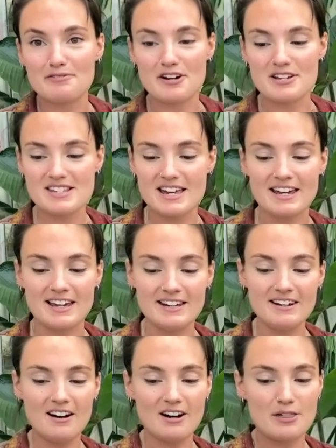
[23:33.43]
first get
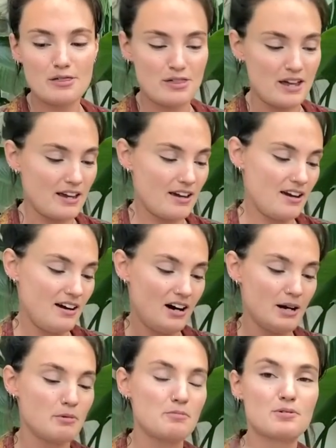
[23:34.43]
in, I think
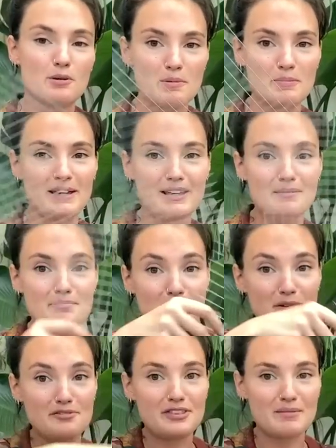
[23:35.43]
I will probably
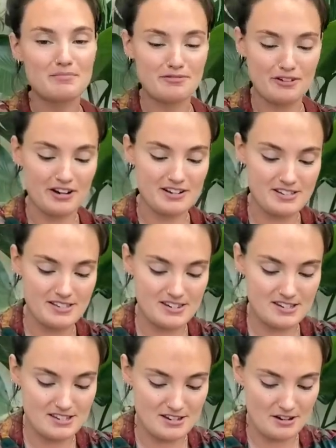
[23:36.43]
move them
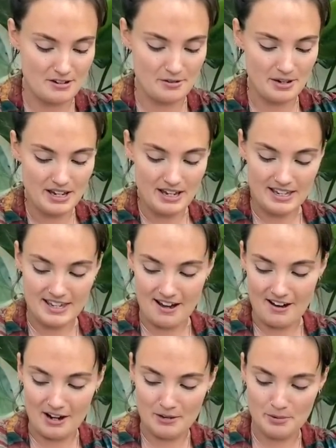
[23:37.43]
first. So
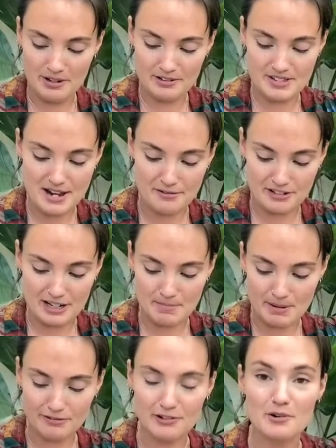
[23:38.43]
yeah, I will definitely
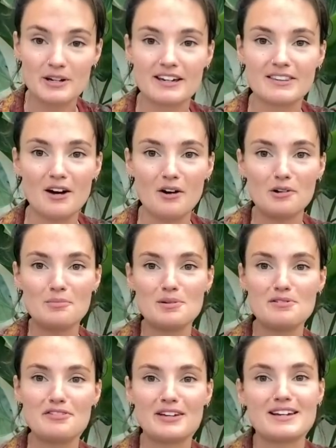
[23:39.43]
be vlogging the whole
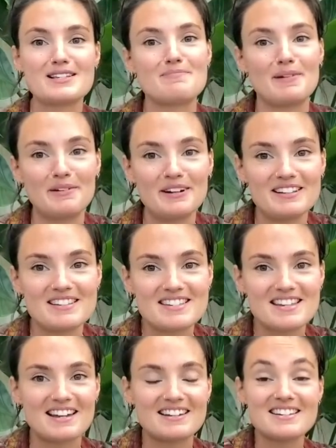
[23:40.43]
moving
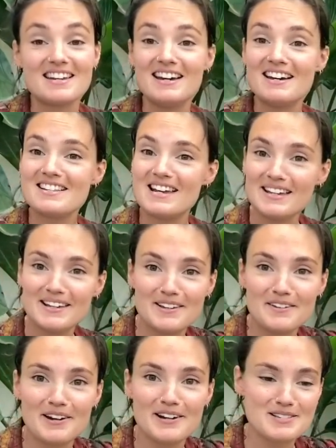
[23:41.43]
experience and taking
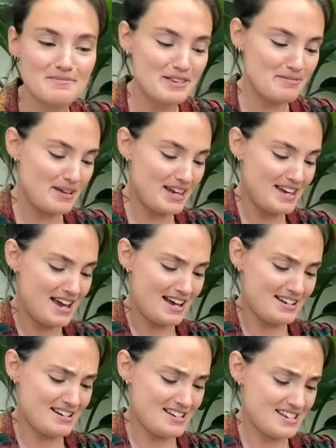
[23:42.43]
you guys with me.
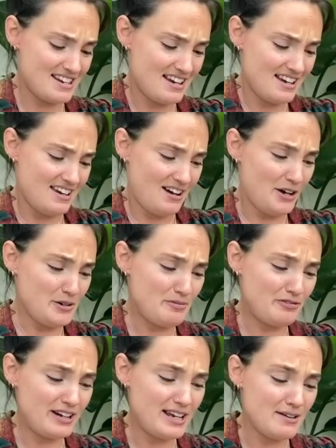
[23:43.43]
And
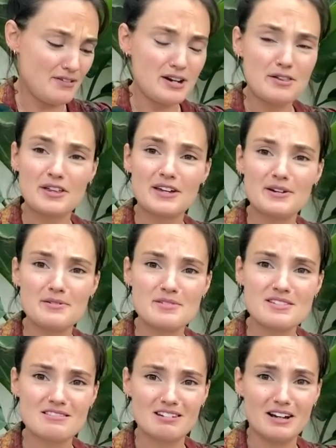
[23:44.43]
hopefully if anything
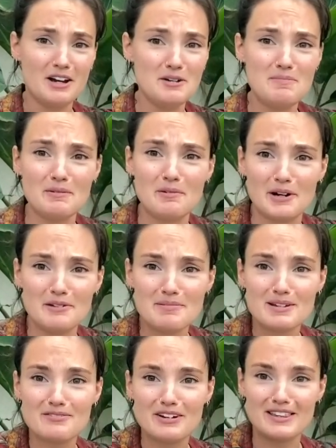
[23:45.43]
goes, I hope it won't,
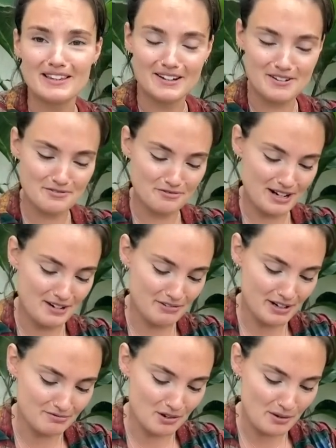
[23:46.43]
but if anything goes really,
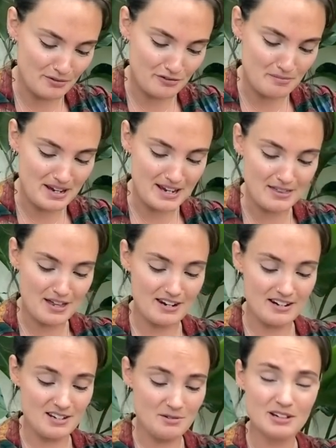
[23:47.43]
really wrong for me,
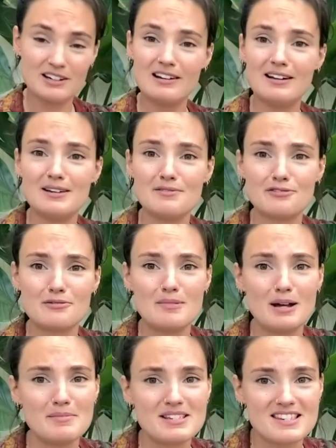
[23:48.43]
then you can learn from
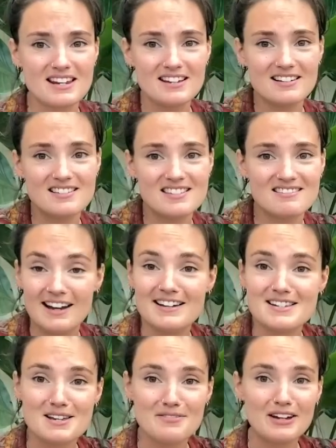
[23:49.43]
my mistakes.
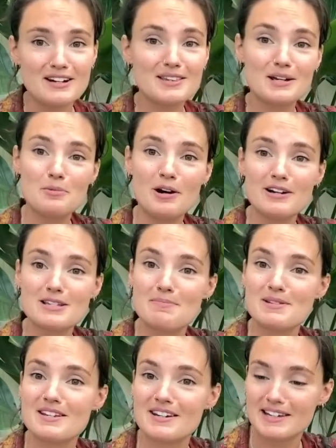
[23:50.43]
And if anything works
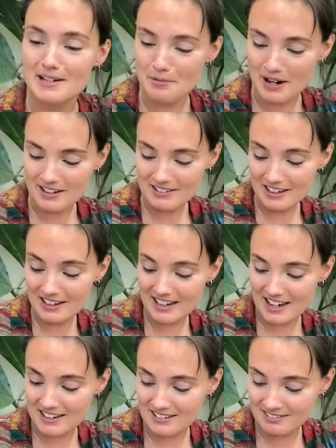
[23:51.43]
particularly well,
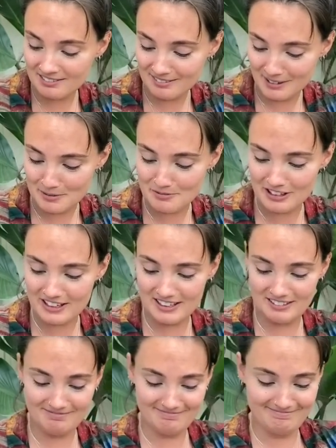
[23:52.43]
again,
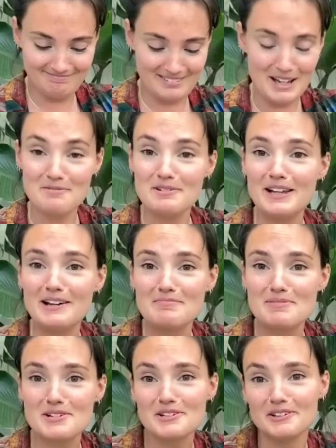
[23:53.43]
hopefully that will
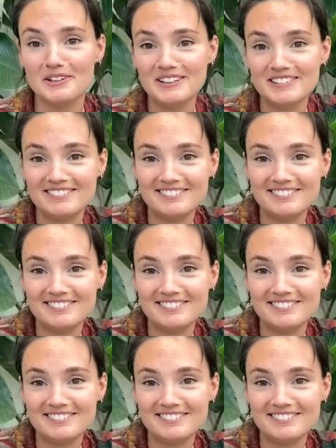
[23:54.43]
help too.